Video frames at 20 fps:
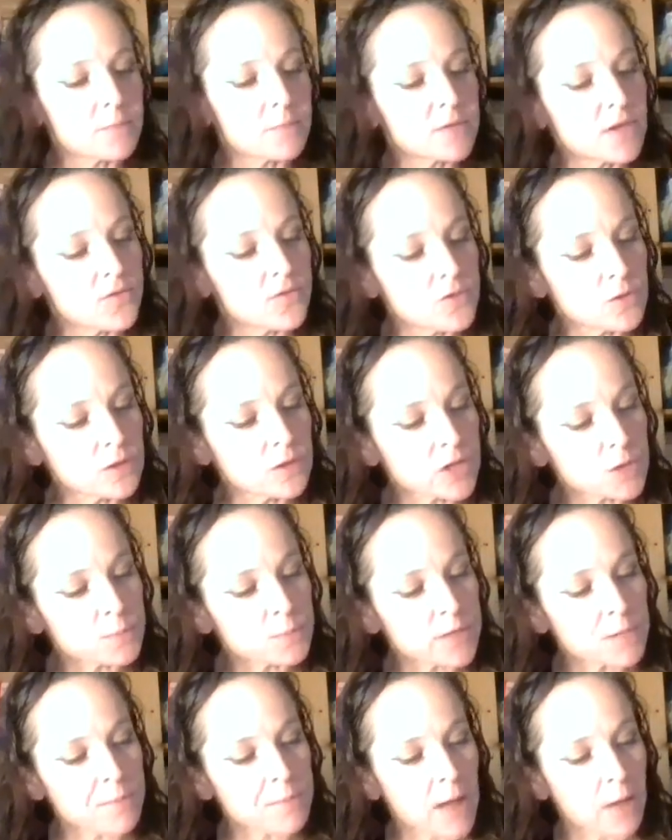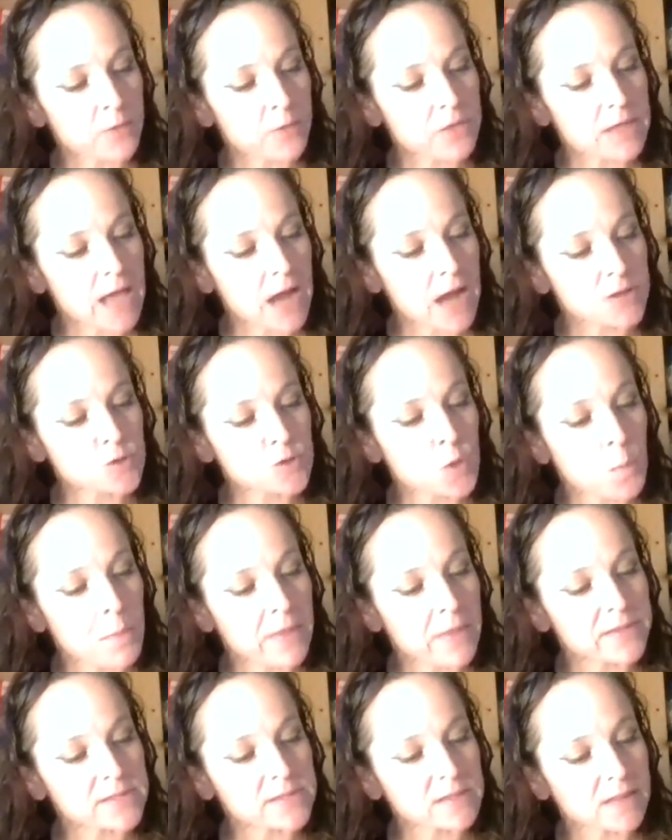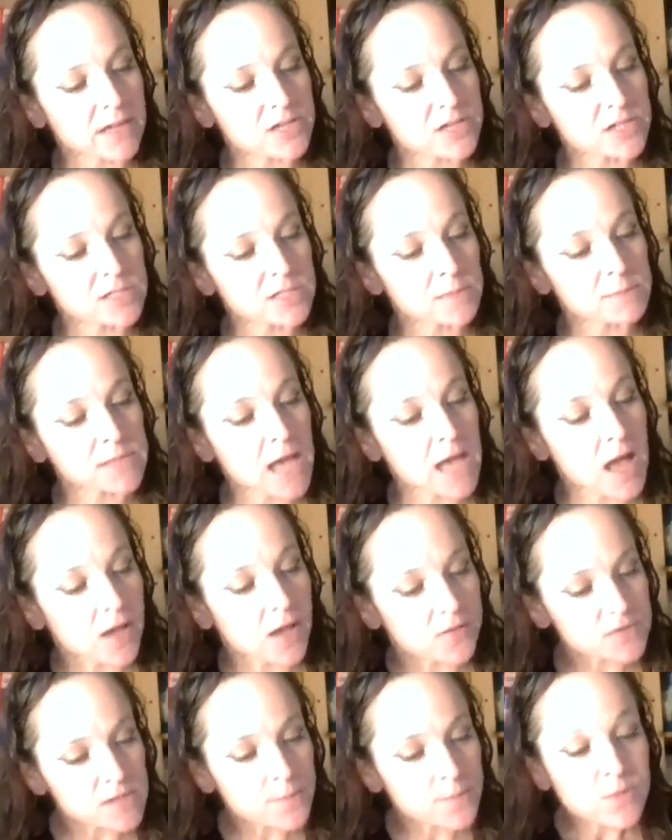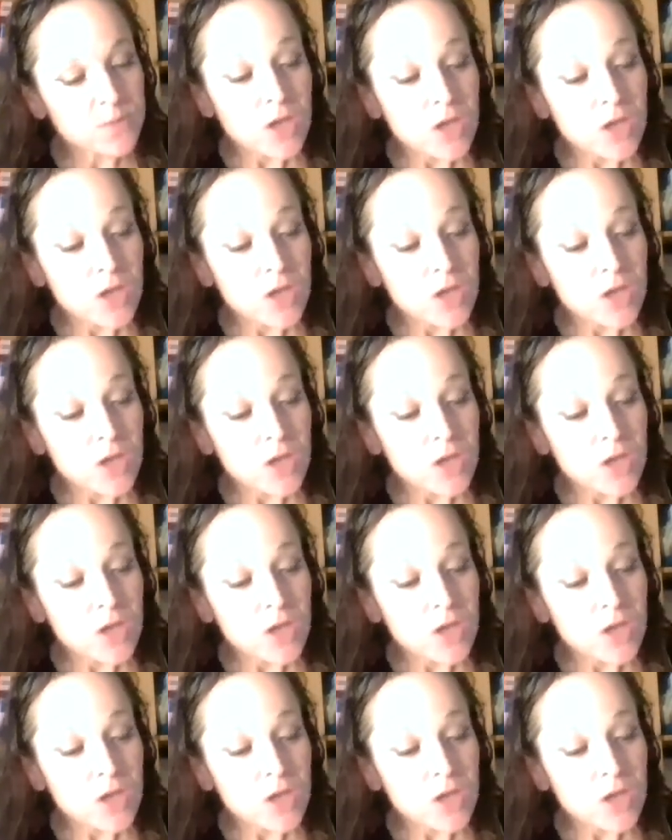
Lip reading: give you a little bit about the actual myths and legends themselves.